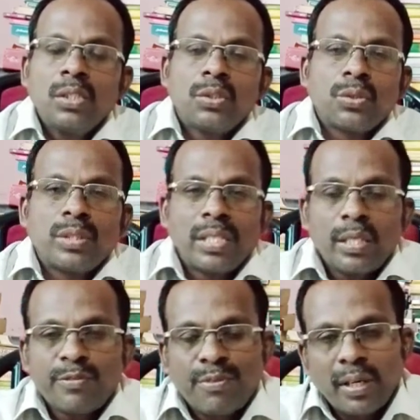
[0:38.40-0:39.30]
So there
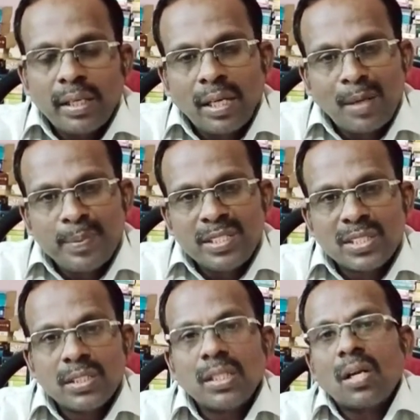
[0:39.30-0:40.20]
are five
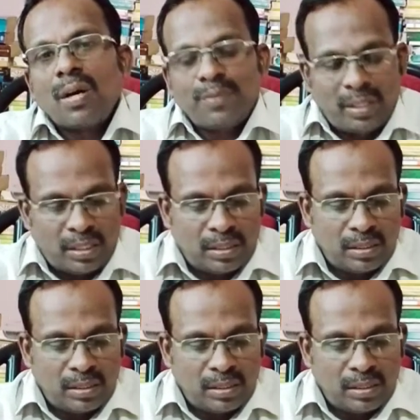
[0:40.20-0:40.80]
elements in the novel: